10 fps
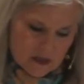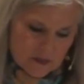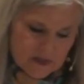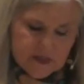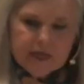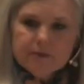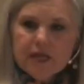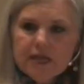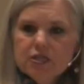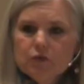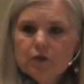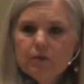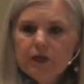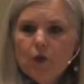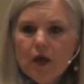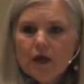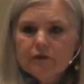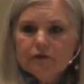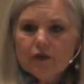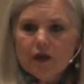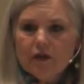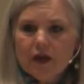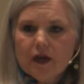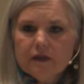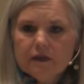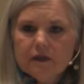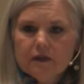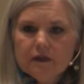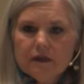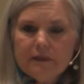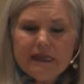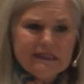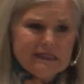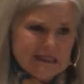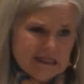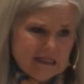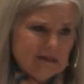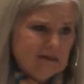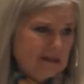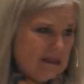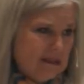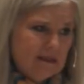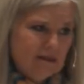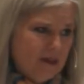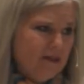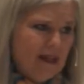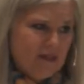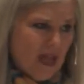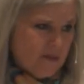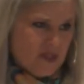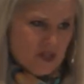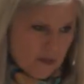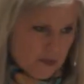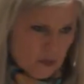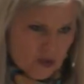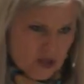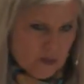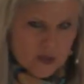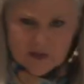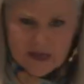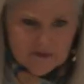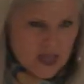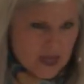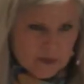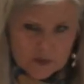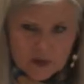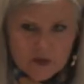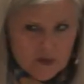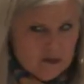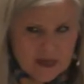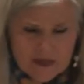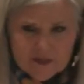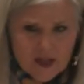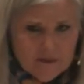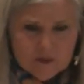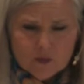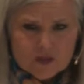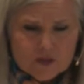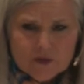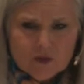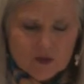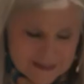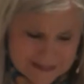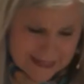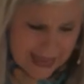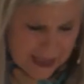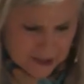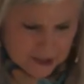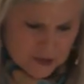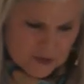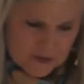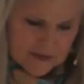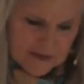But the temptation would be what for Elkanah? Man, let's get going. We don't have time to stop and worship. We don't have time to pray. We don't have time to worship the Lord. Let's get out of here.